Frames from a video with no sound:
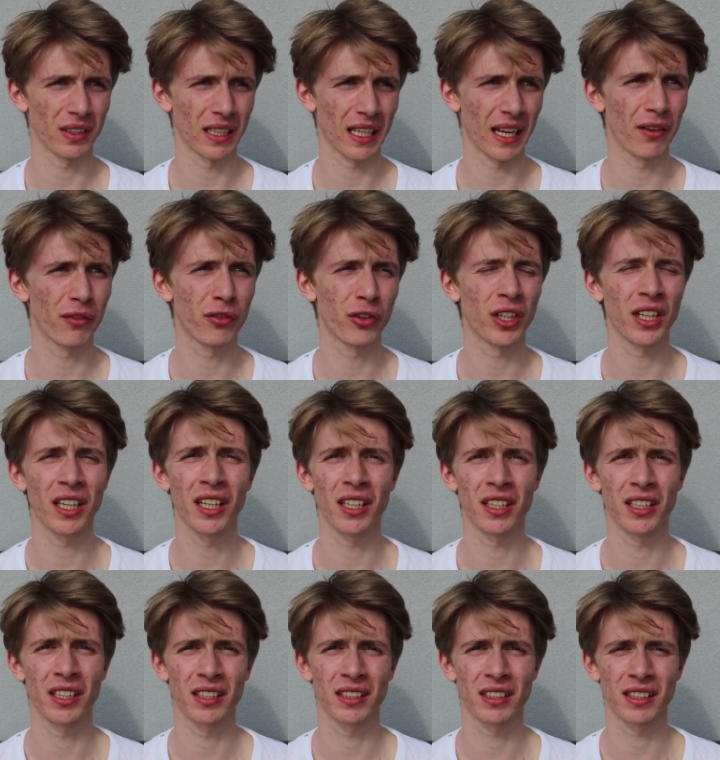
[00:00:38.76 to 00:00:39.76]
every
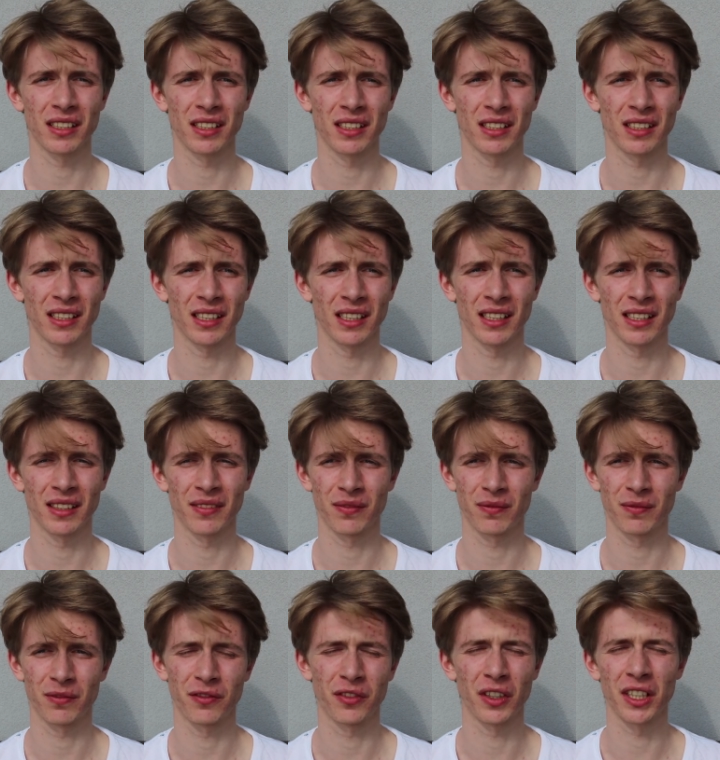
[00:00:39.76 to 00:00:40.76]
year the
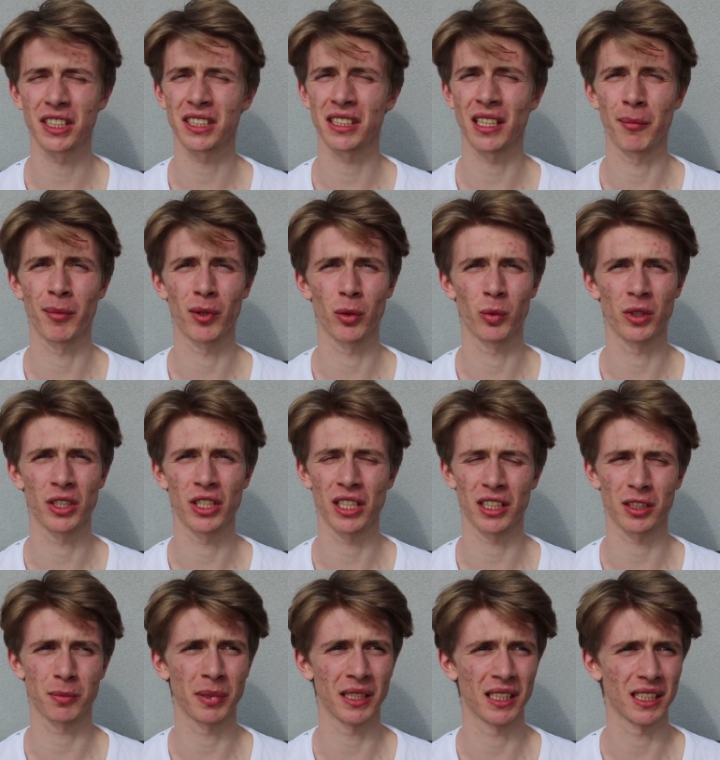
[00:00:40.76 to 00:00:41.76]
first number would
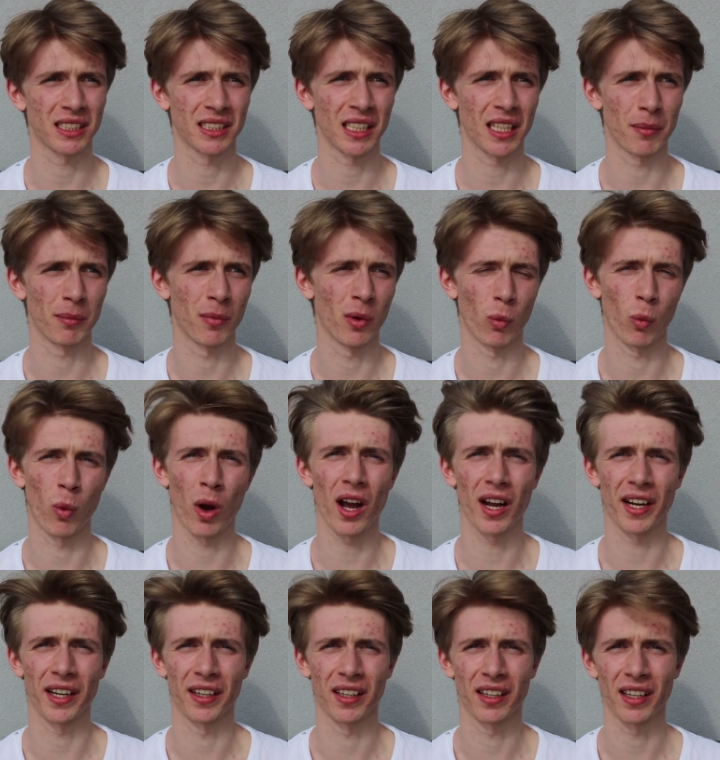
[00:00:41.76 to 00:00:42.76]
just be the same
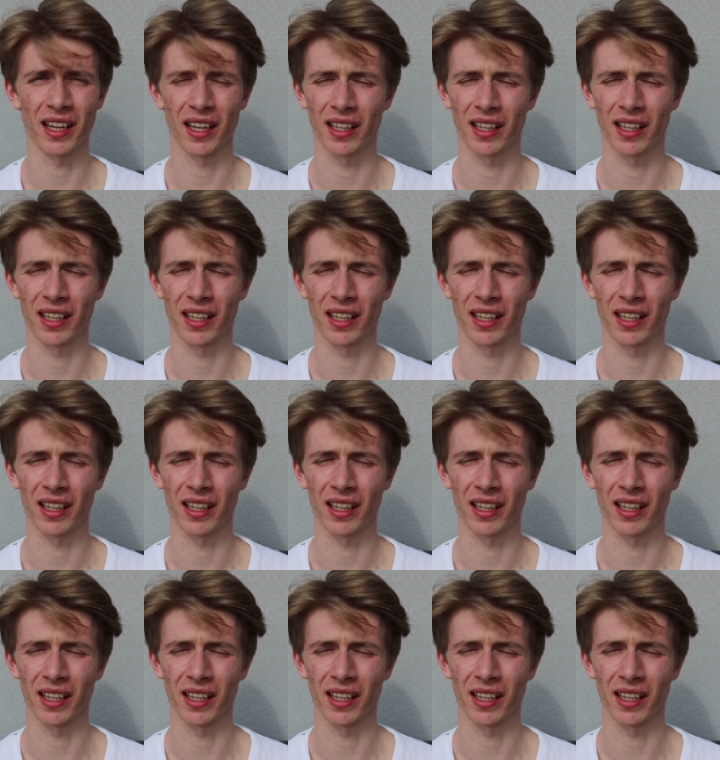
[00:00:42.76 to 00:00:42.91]
one